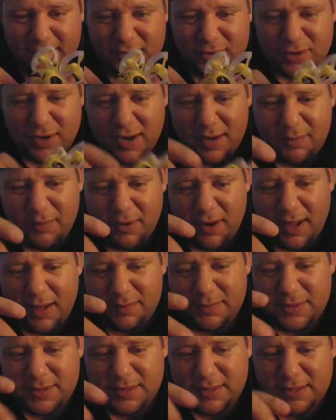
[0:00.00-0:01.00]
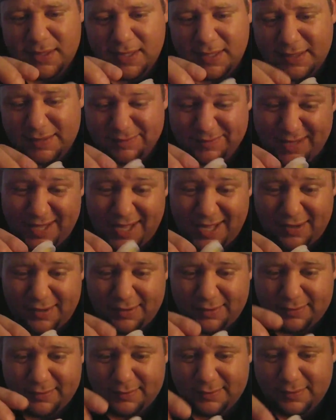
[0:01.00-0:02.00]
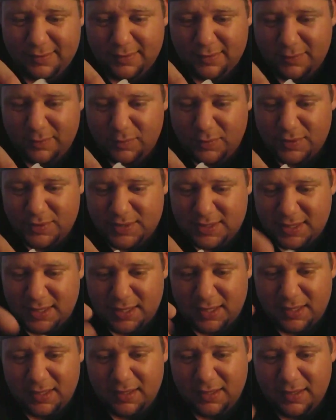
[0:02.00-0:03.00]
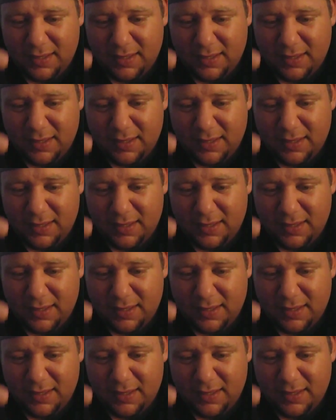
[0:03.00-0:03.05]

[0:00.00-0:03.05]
Tri-props. I don't know. We'll see.